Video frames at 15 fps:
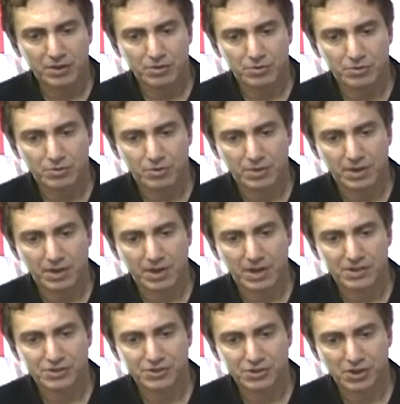you
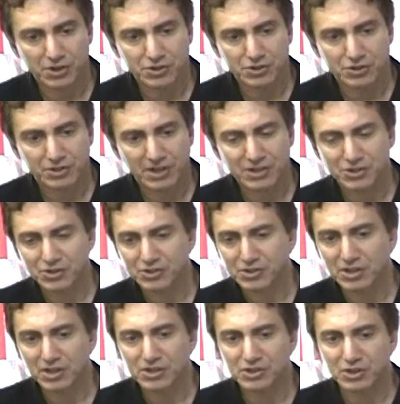as such. That's just
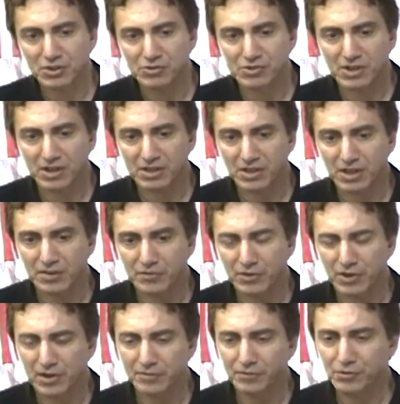an excuse not to give
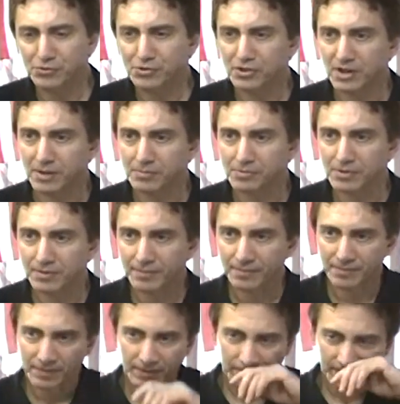you any food stamps.
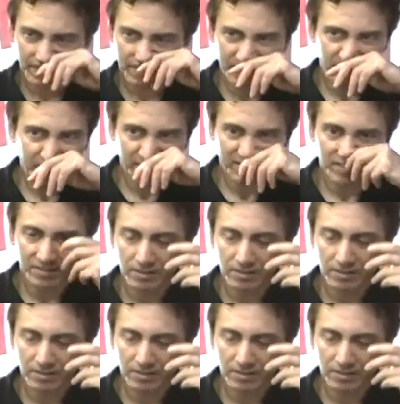Exactly